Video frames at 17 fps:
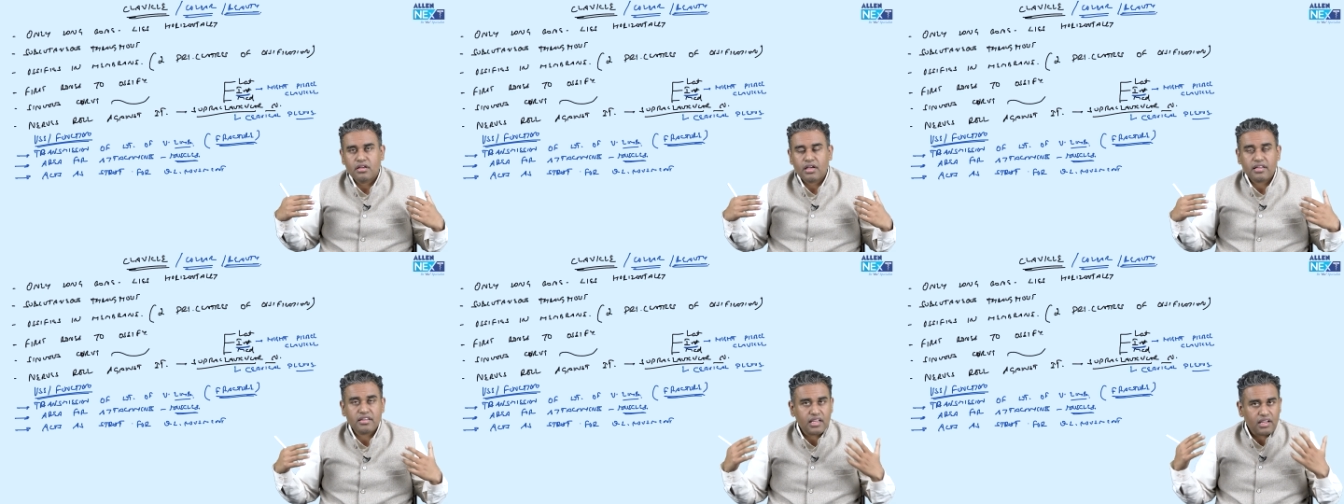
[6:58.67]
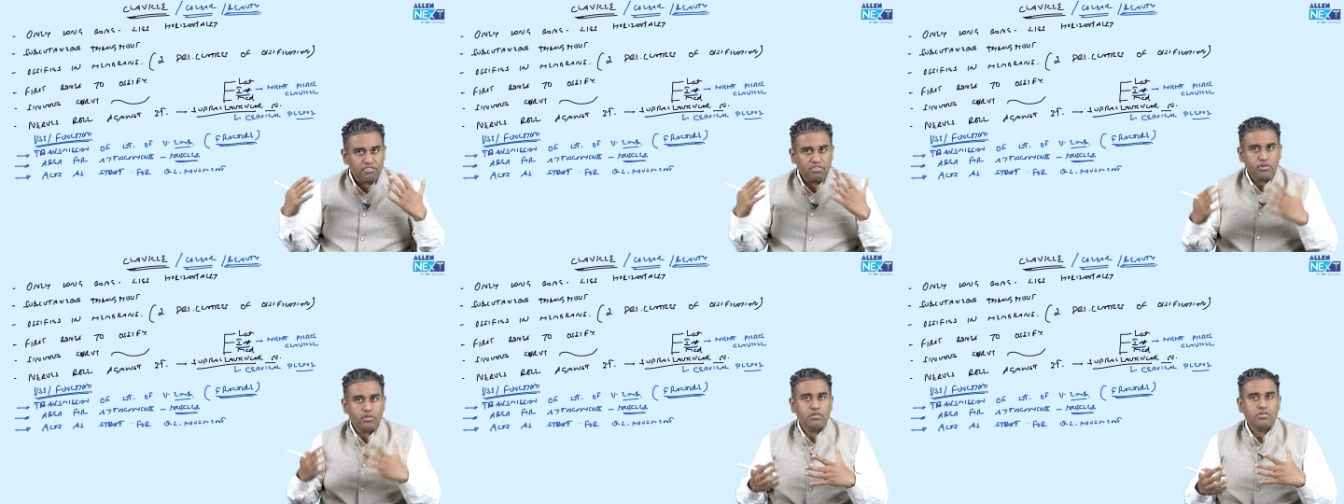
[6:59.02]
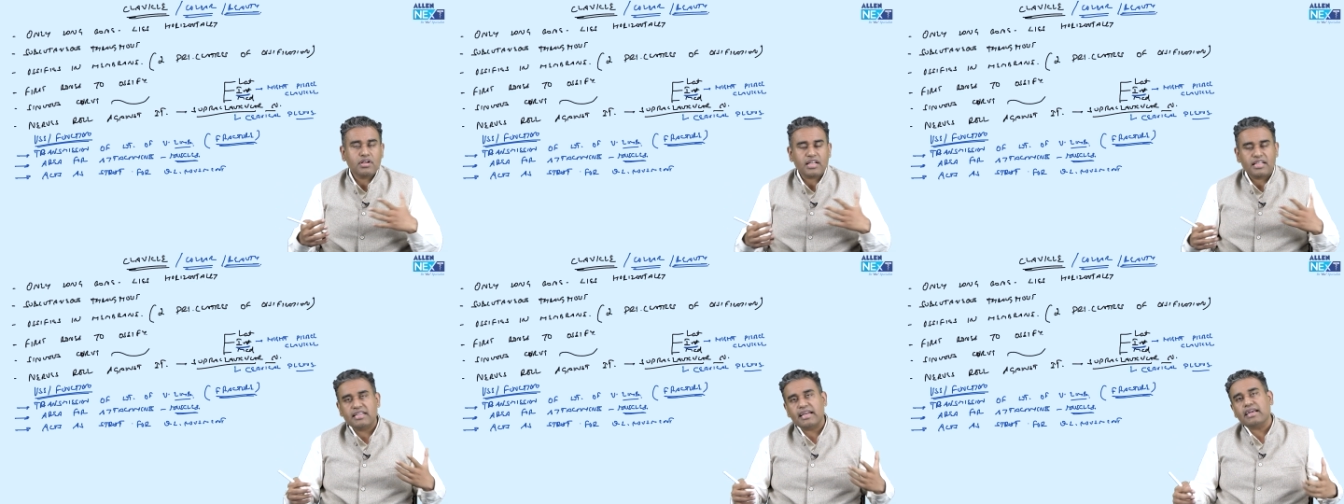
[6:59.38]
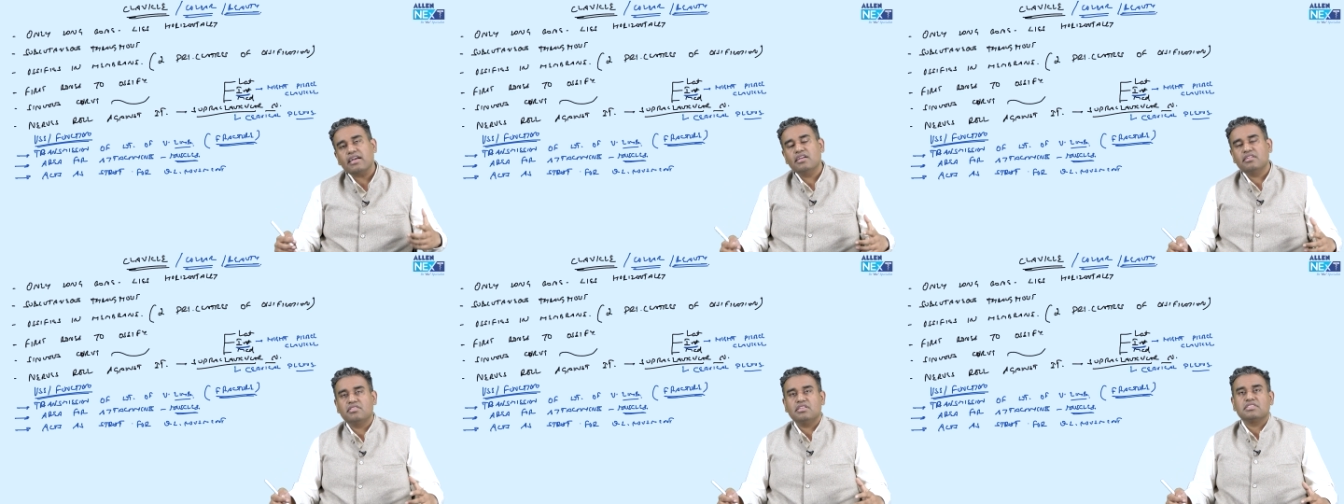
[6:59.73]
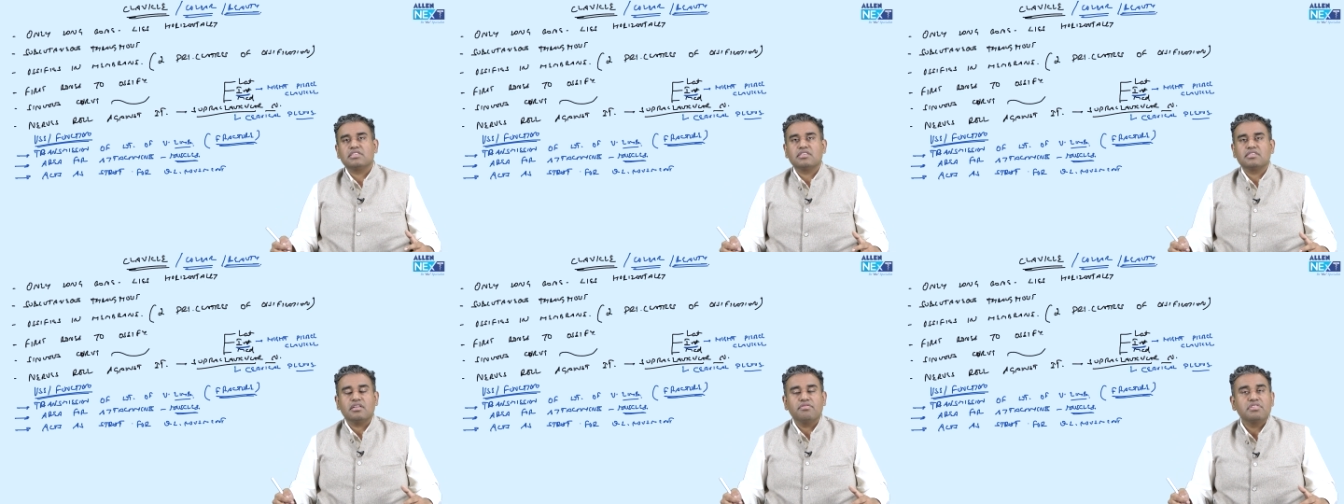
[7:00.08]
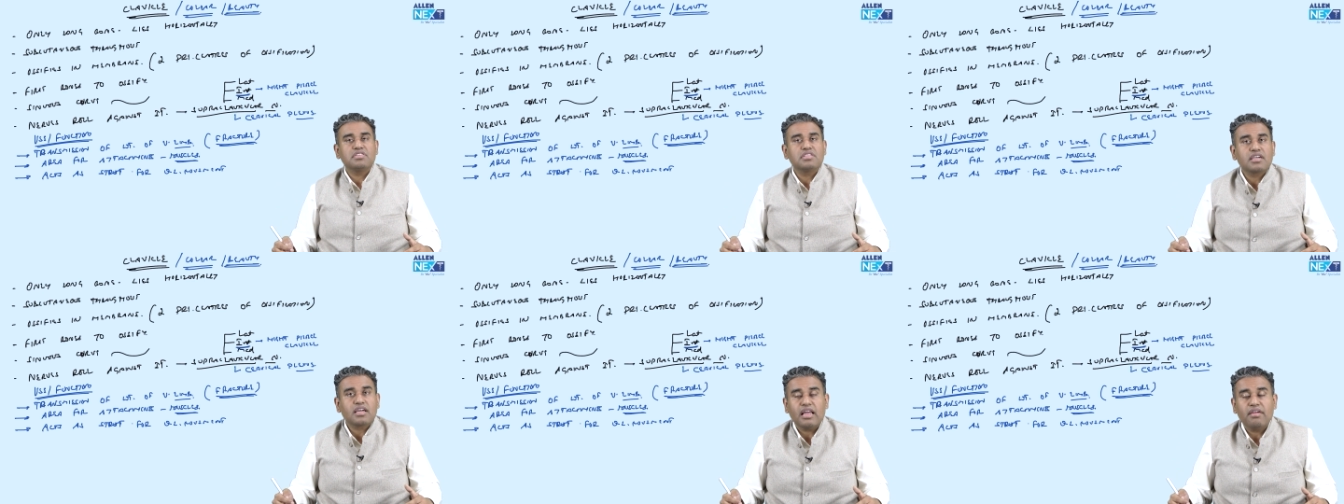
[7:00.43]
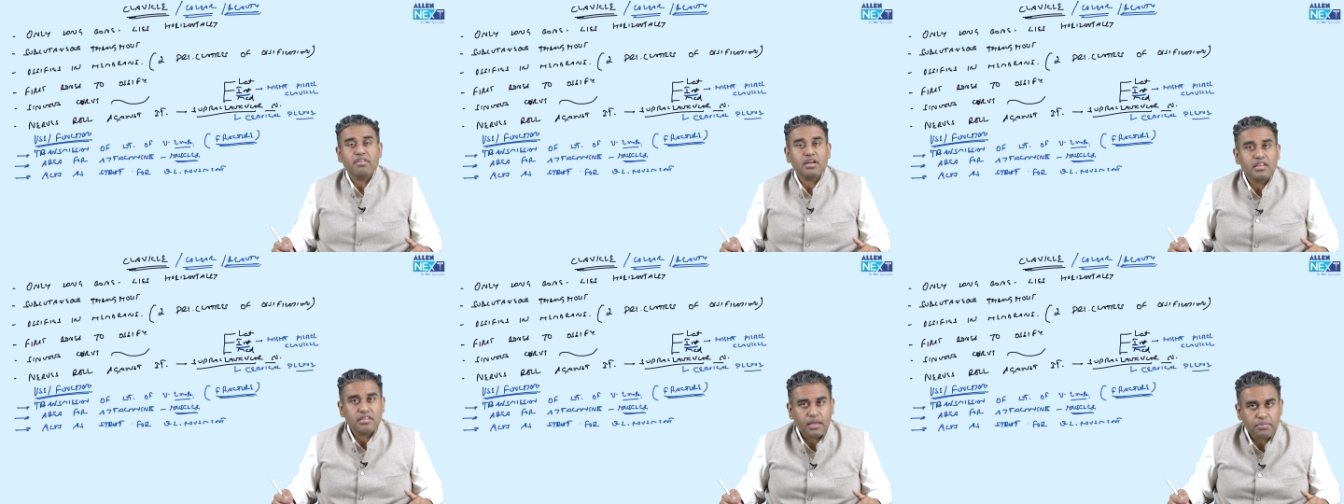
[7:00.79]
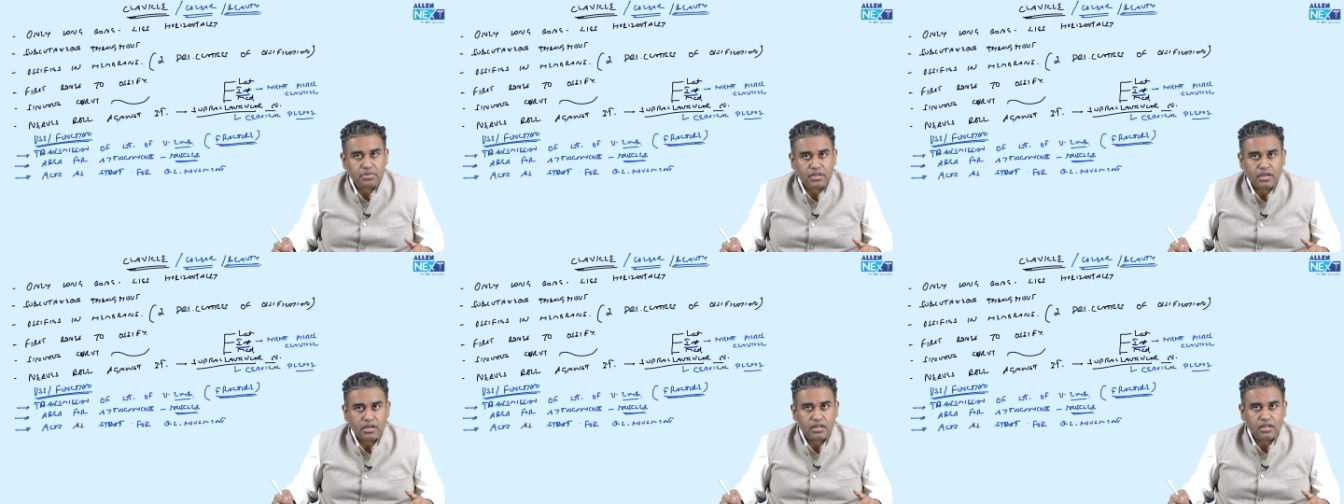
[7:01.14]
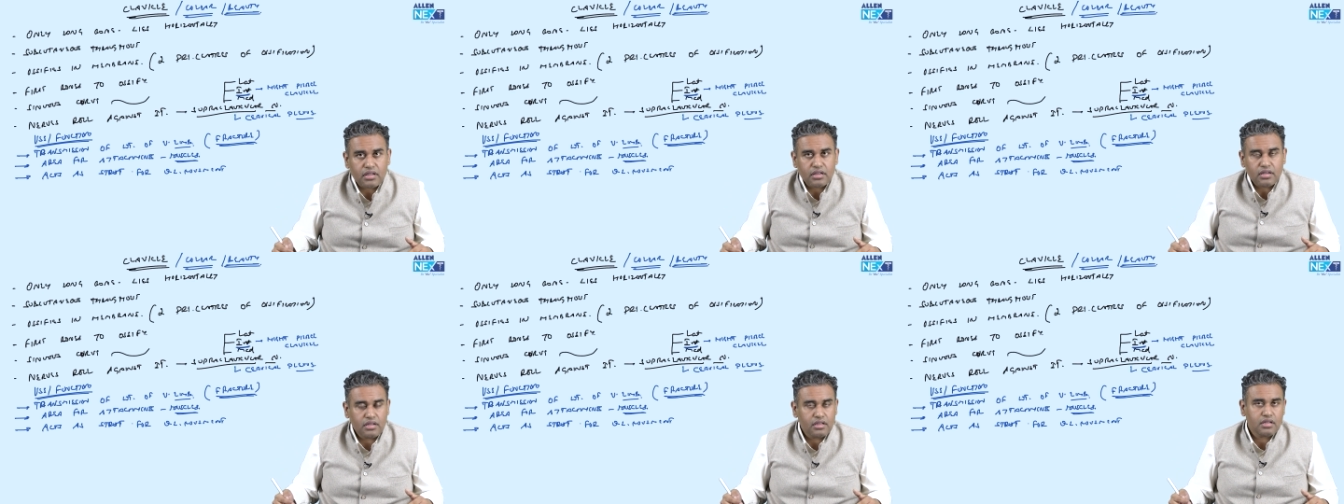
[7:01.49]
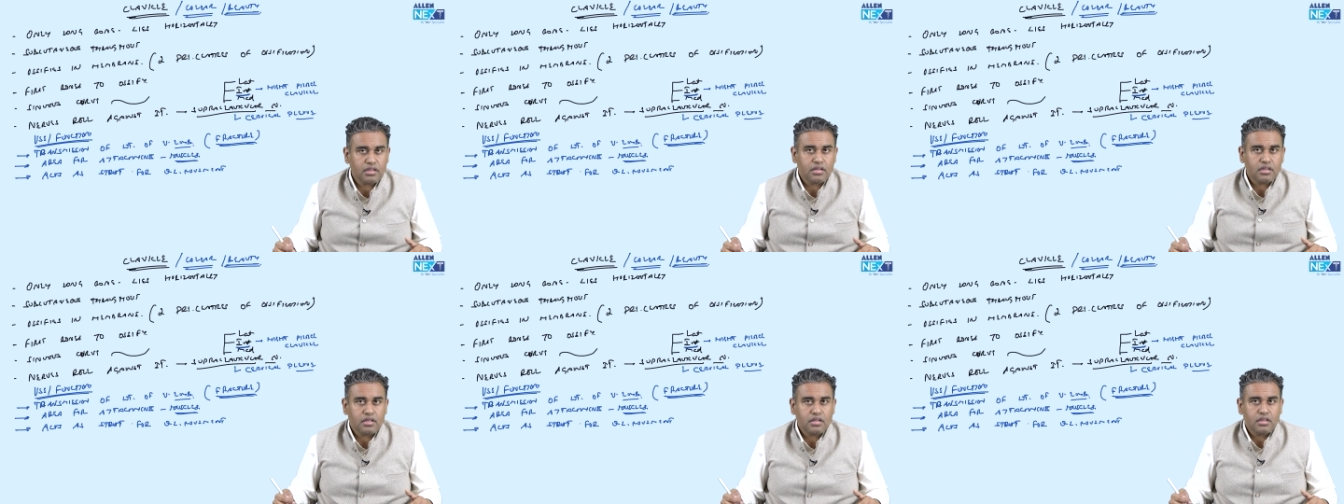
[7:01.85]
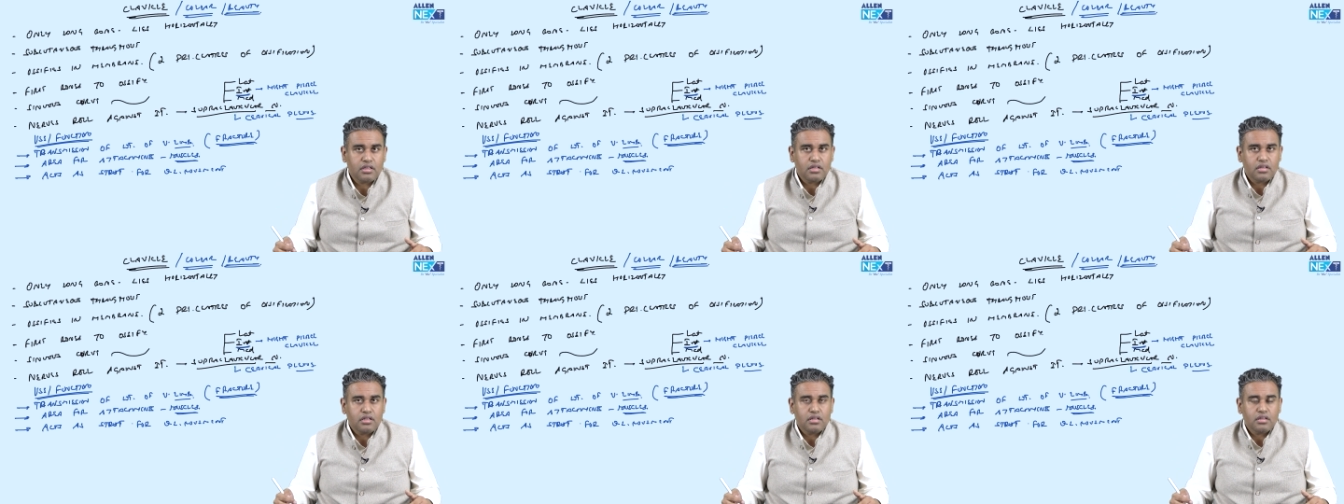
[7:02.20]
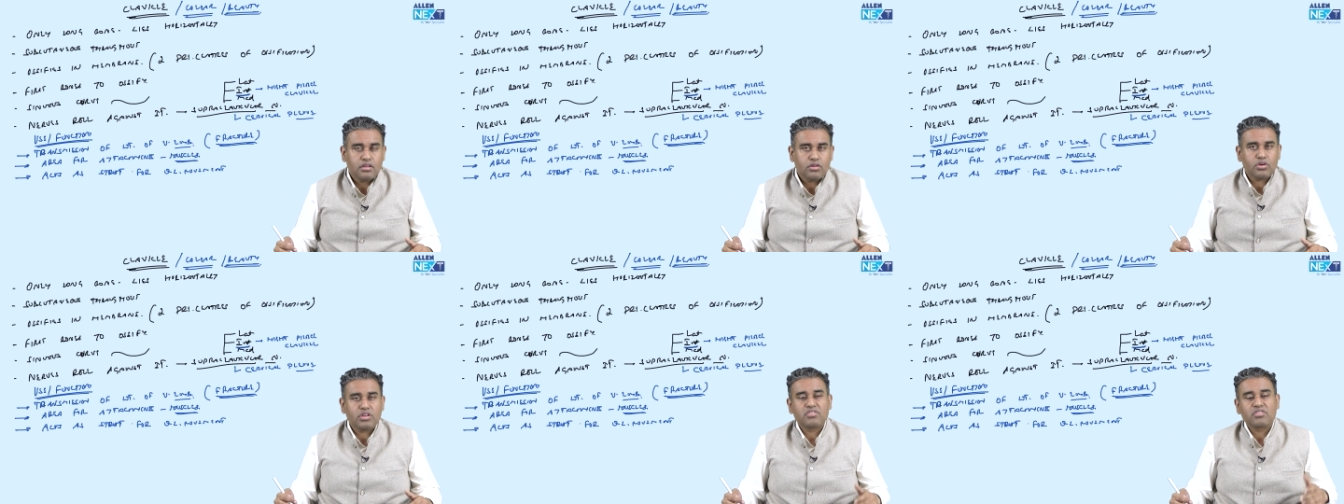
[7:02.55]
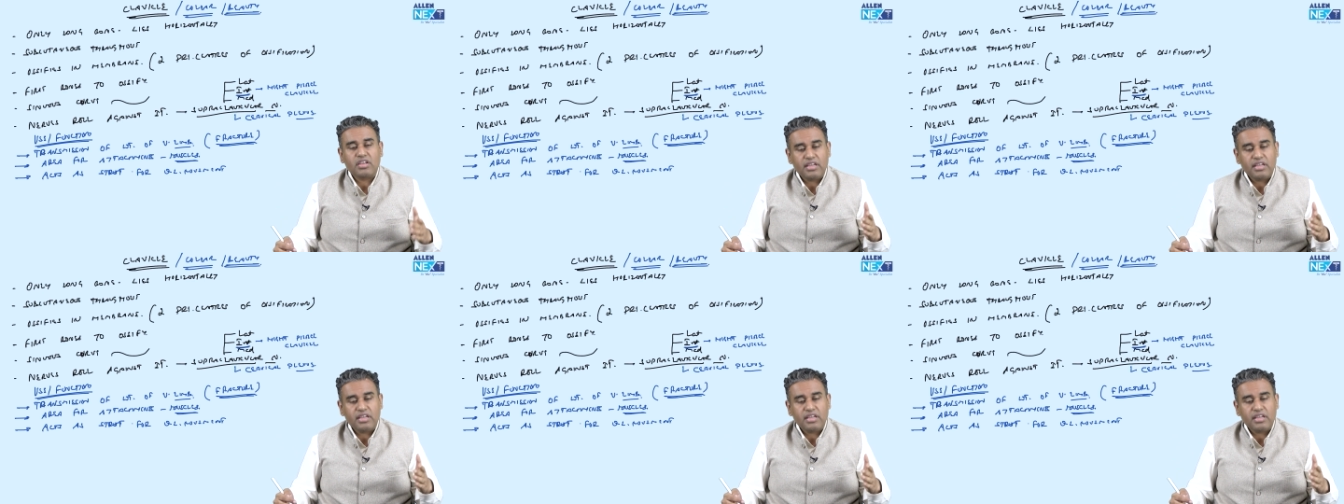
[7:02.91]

And there are few congenital diseases in which the clavicle is absent, known as